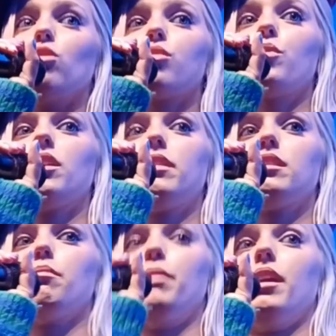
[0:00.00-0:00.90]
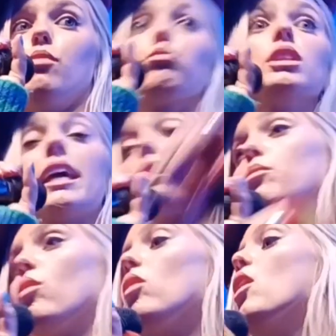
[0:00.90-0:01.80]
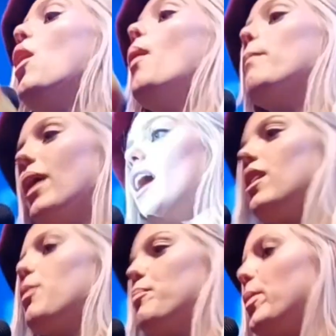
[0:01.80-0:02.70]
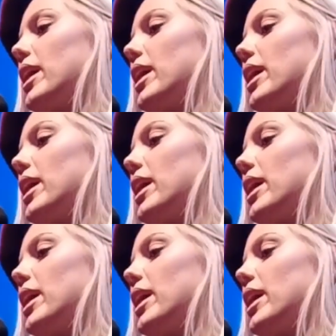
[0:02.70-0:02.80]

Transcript: I also wanted it to be relatable, but the